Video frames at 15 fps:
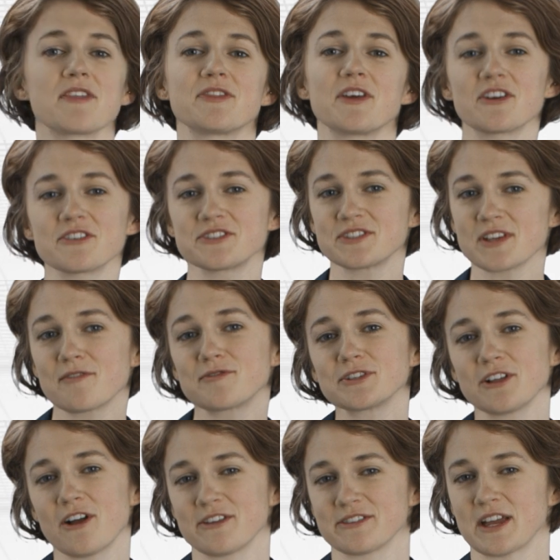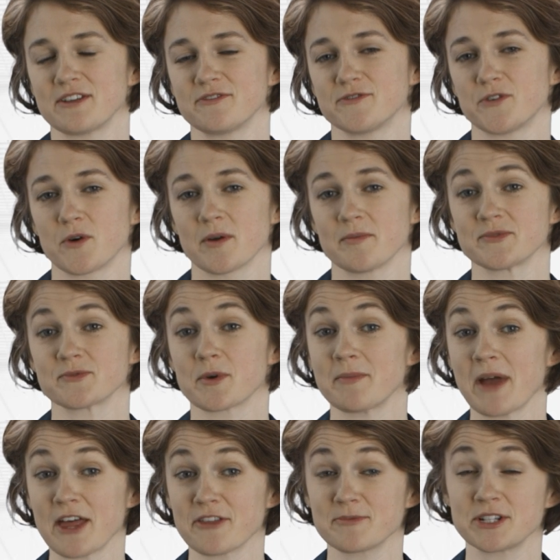There are several online forums where
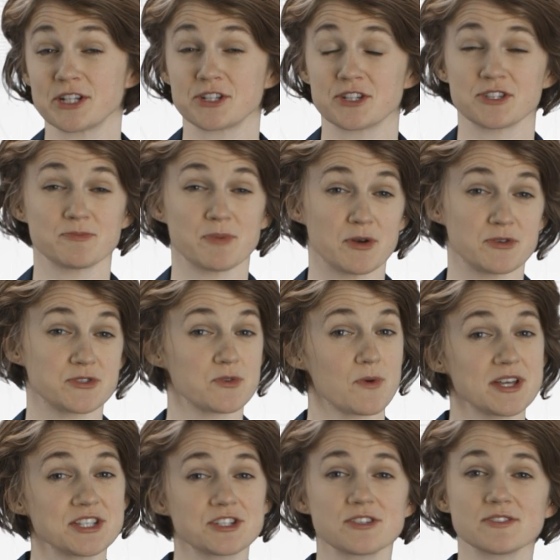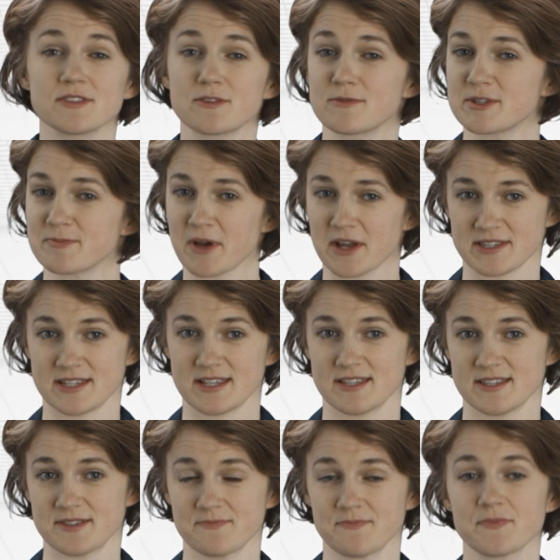mathematicians post questions and
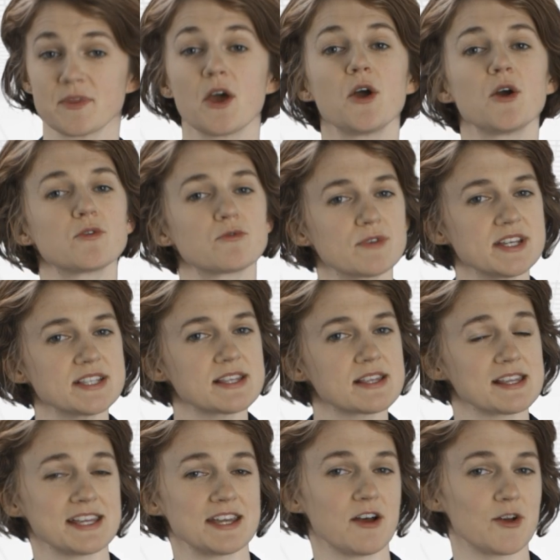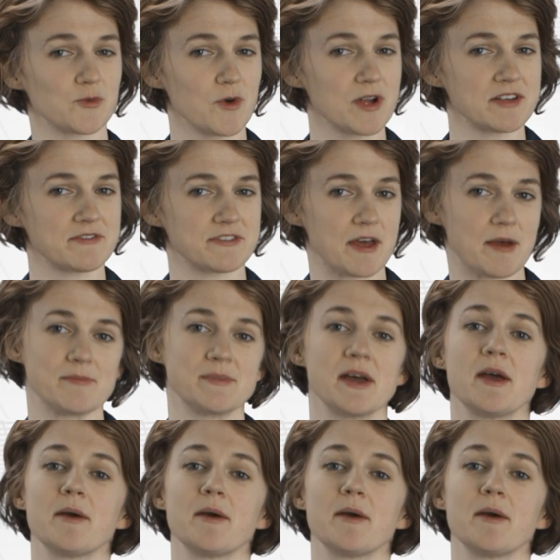responses. Recently, on one of them,